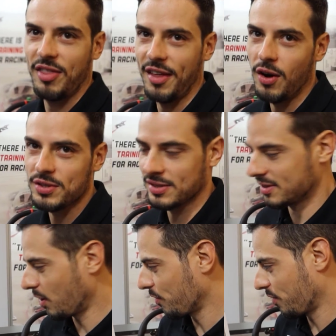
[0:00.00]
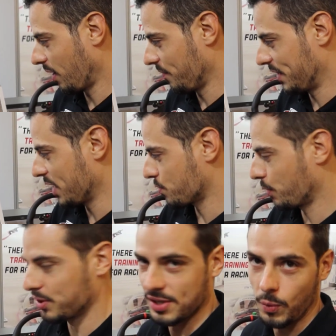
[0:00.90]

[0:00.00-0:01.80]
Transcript: thousands of dashboards